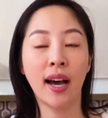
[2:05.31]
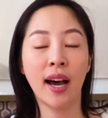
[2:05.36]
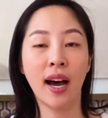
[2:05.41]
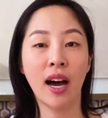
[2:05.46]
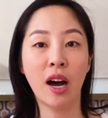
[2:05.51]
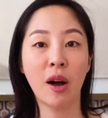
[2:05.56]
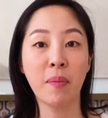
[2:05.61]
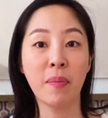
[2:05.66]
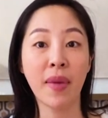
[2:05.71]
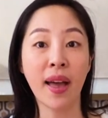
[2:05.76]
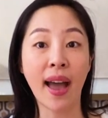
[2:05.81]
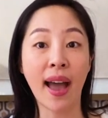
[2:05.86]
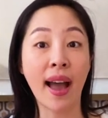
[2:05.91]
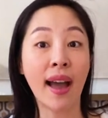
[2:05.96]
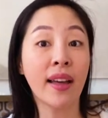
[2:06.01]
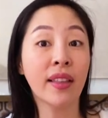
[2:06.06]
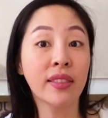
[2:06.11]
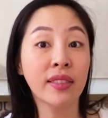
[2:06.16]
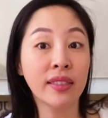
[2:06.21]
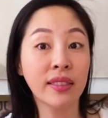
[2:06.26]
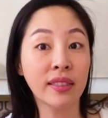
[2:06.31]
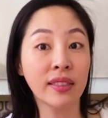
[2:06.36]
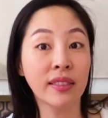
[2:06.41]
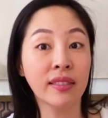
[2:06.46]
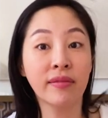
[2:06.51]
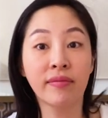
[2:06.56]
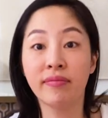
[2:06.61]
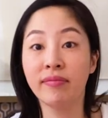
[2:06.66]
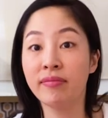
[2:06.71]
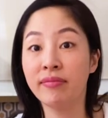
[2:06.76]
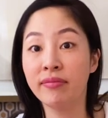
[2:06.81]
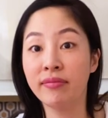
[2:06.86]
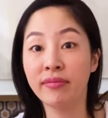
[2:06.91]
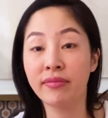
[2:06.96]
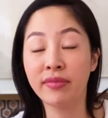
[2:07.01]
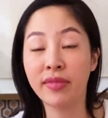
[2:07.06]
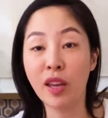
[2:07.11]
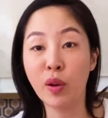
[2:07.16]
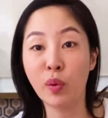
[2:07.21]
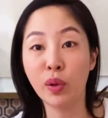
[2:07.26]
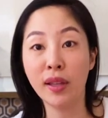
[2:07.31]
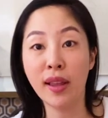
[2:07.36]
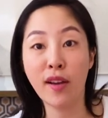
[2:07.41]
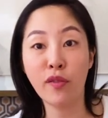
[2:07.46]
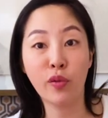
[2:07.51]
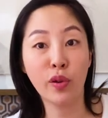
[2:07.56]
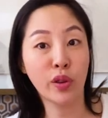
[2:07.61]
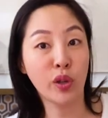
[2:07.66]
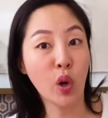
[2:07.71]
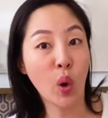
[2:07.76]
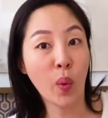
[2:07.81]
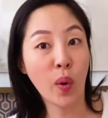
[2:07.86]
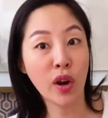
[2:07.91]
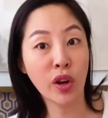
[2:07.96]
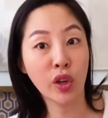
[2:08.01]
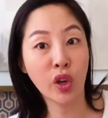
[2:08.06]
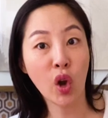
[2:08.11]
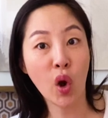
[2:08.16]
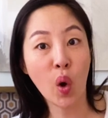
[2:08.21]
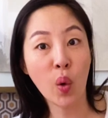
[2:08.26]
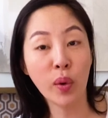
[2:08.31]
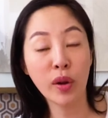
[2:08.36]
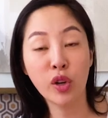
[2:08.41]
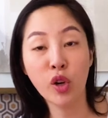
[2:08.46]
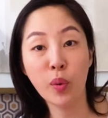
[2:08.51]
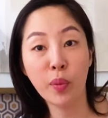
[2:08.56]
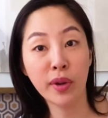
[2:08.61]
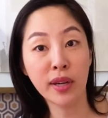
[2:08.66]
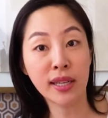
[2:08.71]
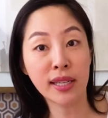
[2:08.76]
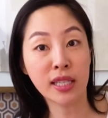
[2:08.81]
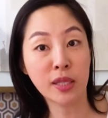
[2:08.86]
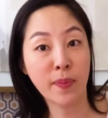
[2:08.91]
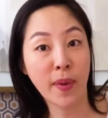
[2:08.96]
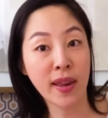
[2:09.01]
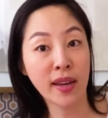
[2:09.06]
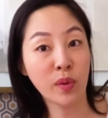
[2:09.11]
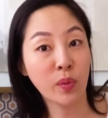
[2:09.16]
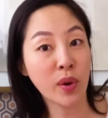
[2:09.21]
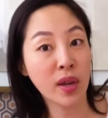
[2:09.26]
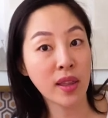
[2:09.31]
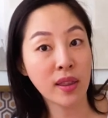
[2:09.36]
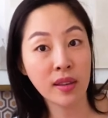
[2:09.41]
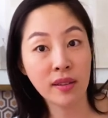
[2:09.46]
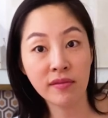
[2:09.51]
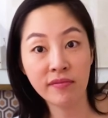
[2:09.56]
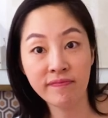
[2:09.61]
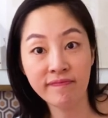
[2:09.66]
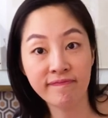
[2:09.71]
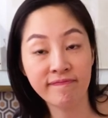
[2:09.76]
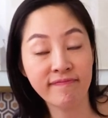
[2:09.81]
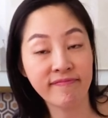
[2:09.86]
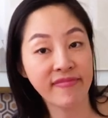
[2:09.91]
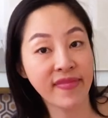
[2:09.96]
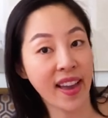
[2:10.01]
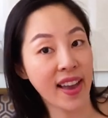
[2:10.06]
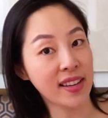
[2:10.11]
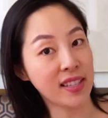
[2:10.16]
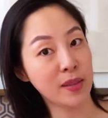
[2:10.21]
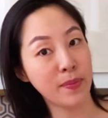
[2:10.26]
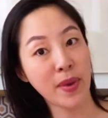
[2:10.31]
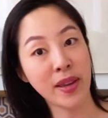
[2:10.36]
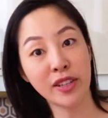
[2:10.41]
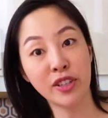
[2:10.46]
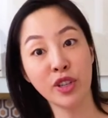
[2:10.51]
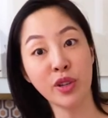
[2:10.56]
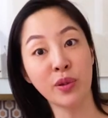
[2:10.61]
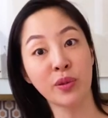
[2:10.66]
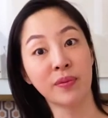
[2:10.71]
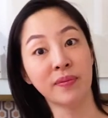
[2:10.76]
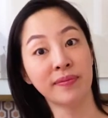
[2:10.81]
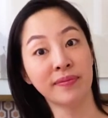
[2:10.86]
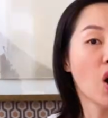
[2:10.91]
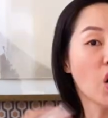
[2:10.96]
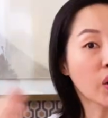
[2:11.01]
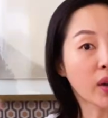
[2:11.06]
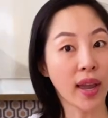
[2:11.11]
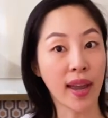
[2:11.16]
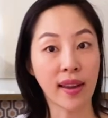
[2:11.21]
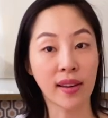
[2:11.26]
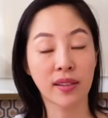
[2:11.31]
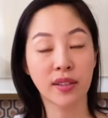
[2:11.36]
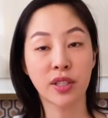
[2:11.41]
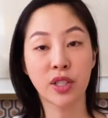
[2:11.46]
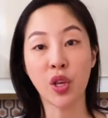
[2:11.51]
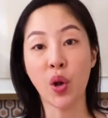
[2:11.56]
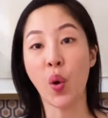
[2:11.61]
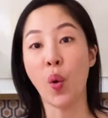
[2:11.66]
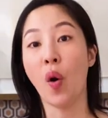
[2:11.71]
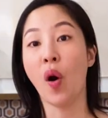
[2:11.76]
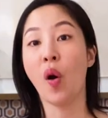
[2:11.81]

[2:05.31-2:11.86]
And they were left with nowhere to go and nobody to spend it with and had to make do. Okay, so